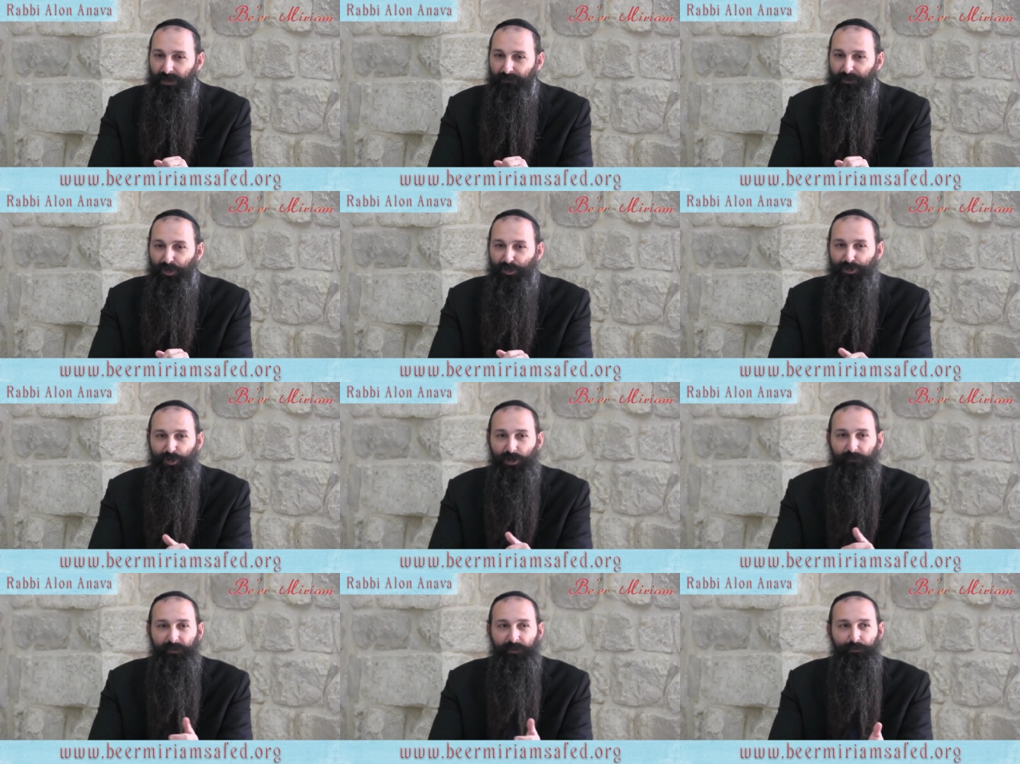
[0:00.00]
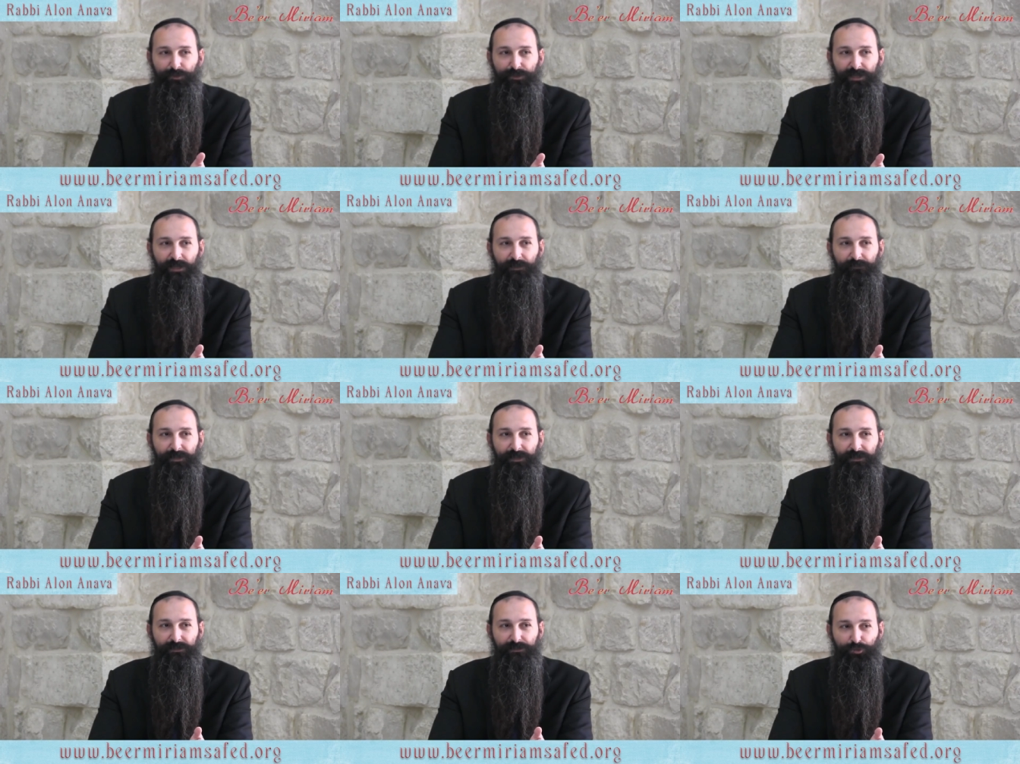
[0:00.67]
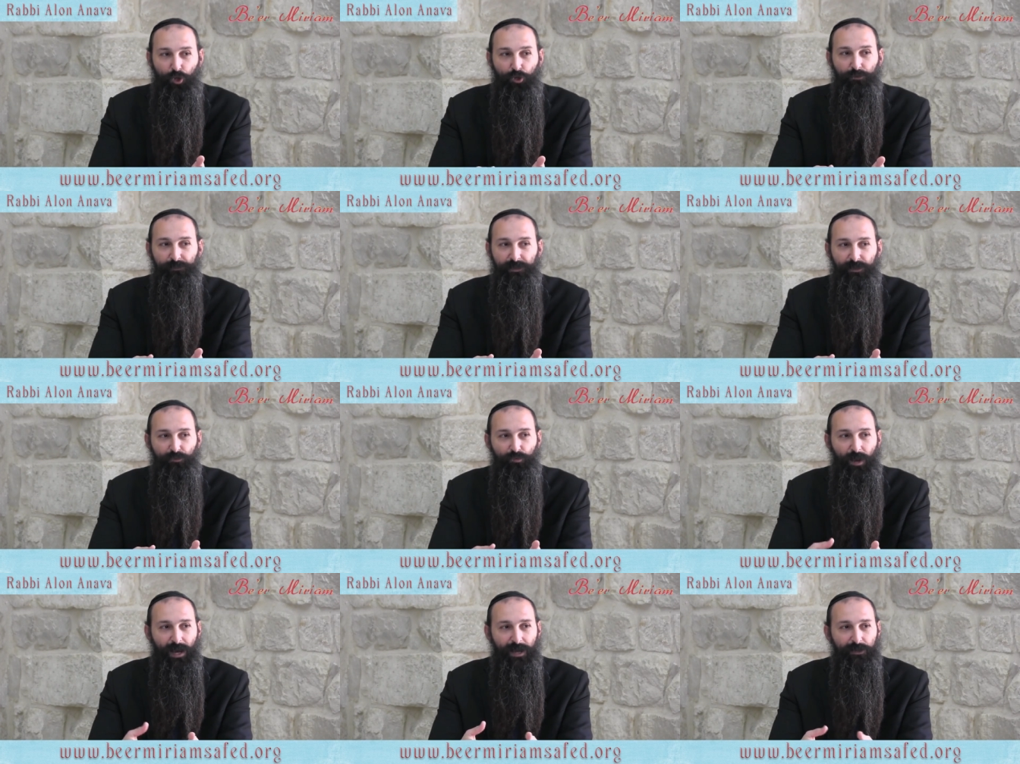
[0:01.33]
because a lot of people tell me, told me,
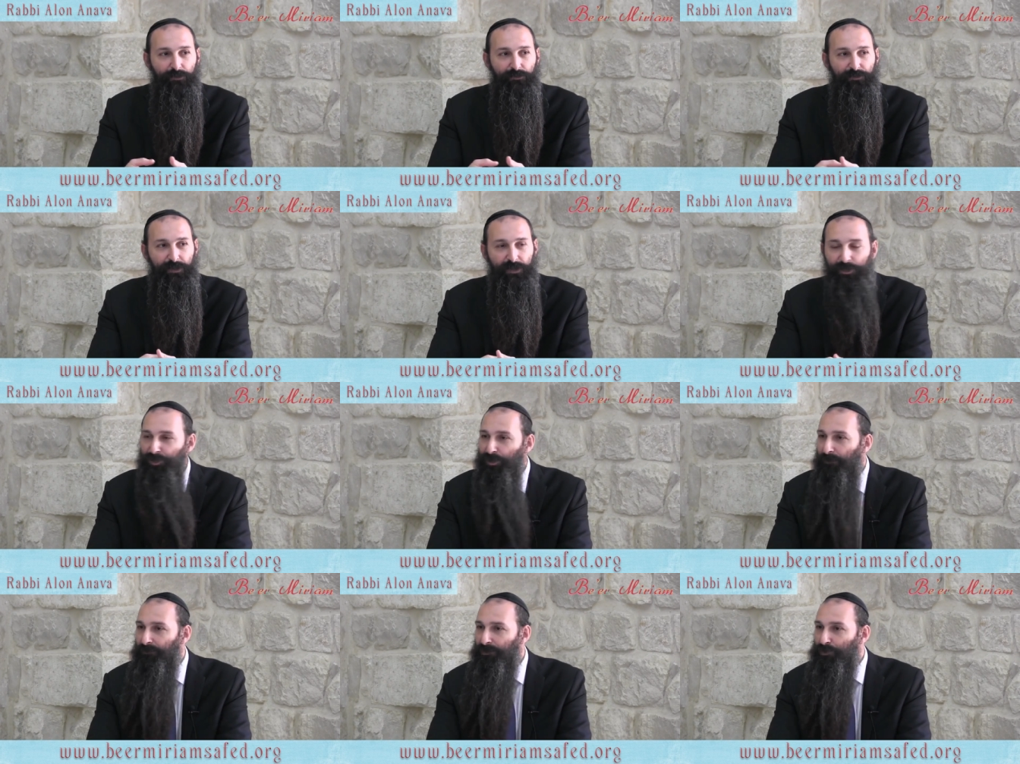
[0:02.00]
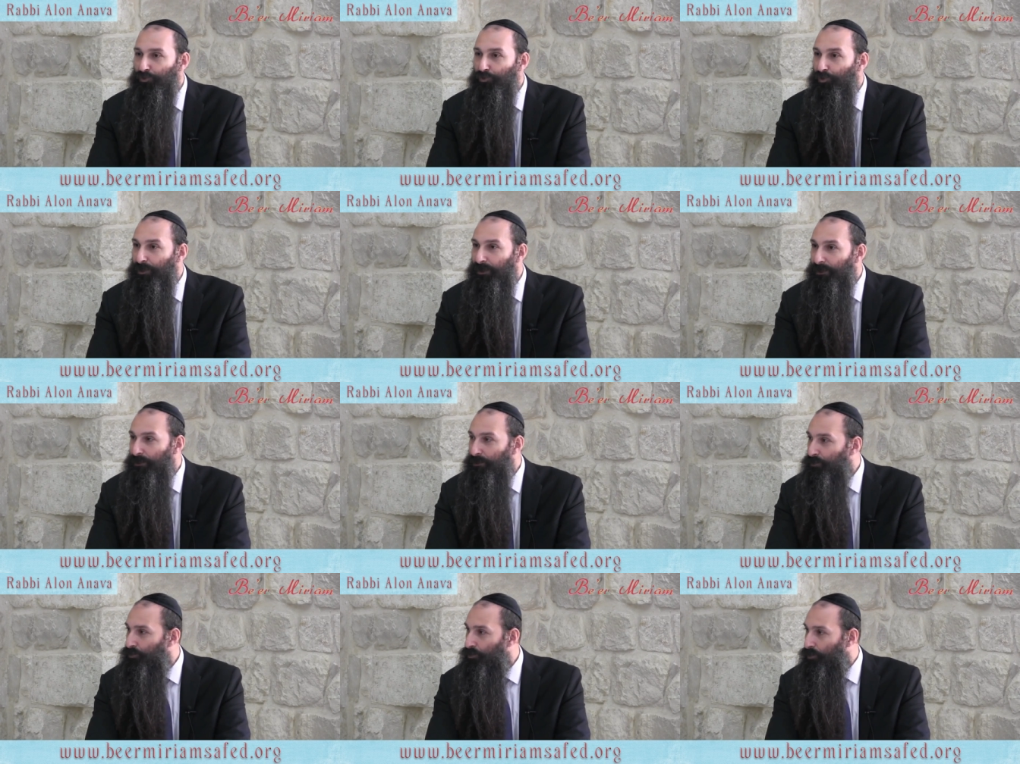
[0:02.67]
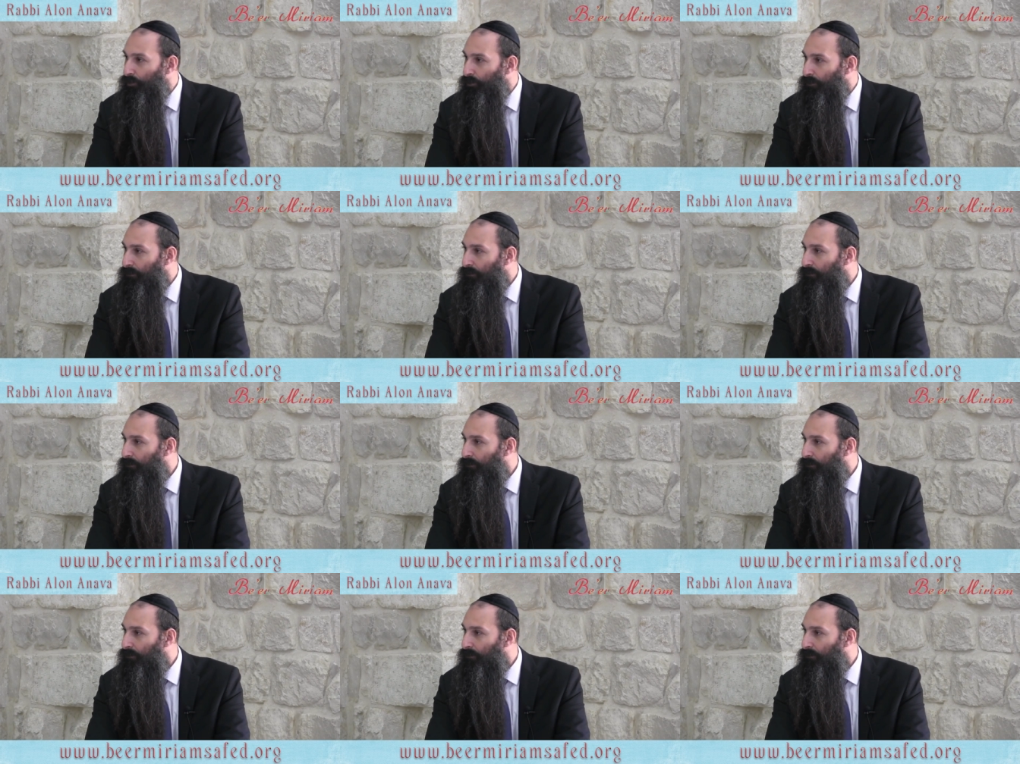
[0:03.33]
why do you think Hashem is doing this to you?